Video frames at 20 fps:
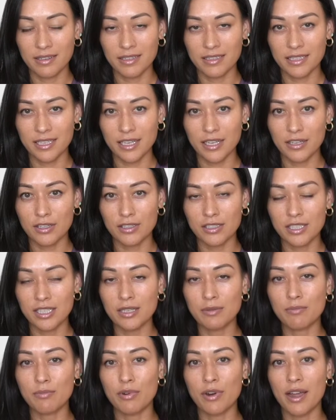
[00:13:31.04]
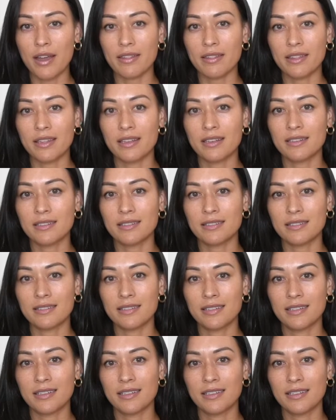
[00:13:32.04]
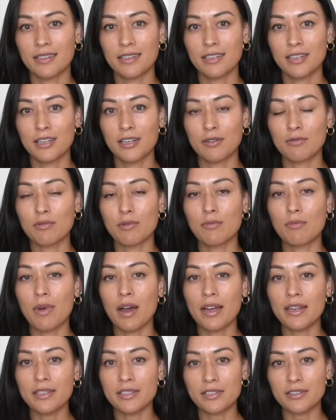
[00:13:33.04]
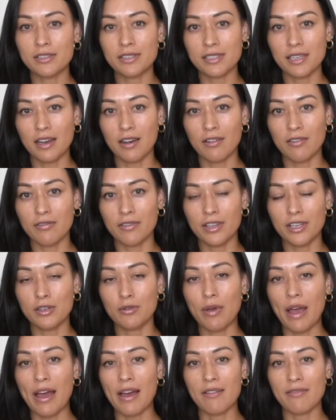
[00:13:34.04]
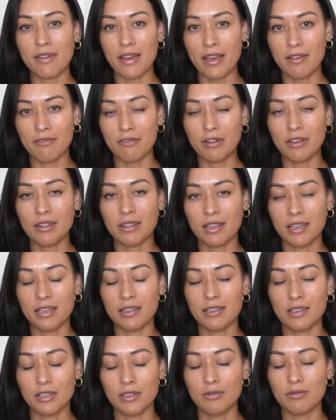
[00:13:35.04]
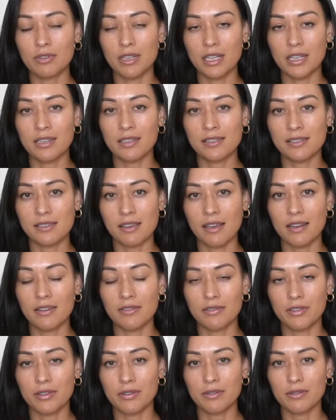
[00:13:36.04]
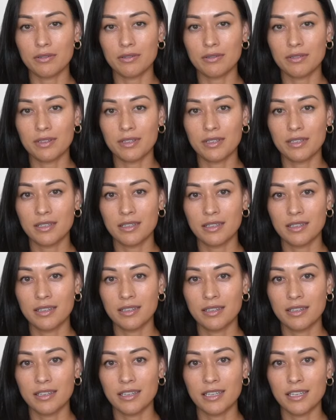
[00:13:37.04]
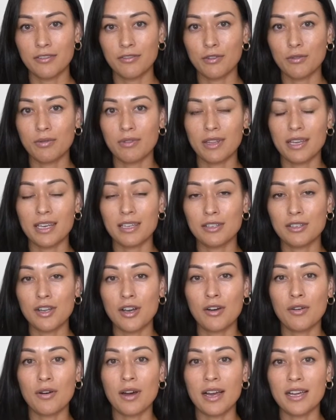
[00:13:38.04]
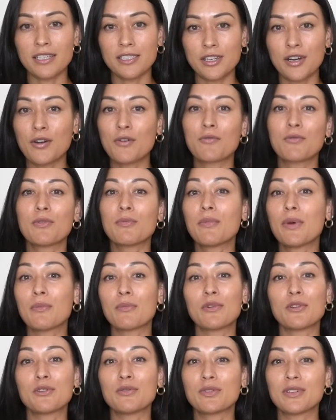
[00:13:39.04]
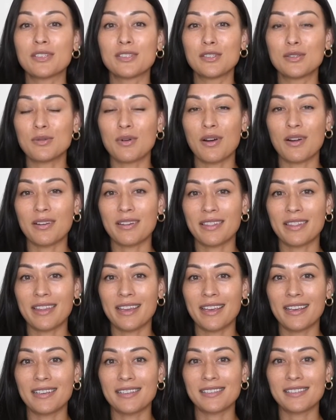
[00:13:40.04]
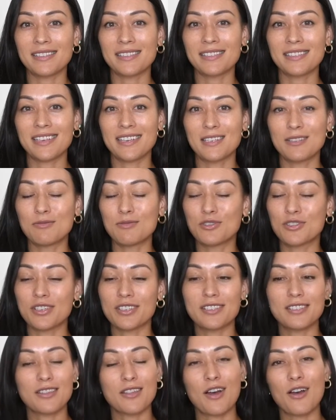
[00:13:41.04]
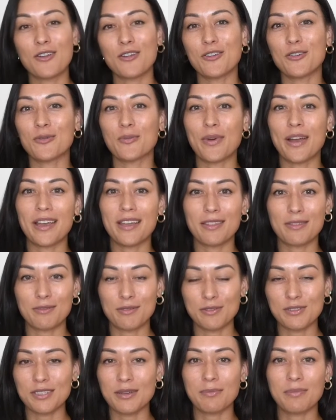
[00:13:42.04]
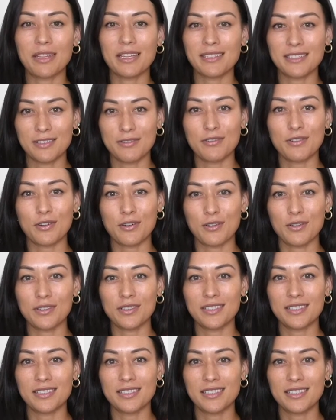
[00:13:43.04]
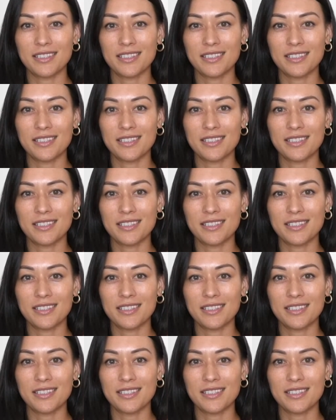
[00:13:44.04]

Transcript: Take a deep breath in. Remind yourself that you have everything that you need inside of you. And if you think, no, I don't, remember you can do hard things and you just thought your way through something difficult.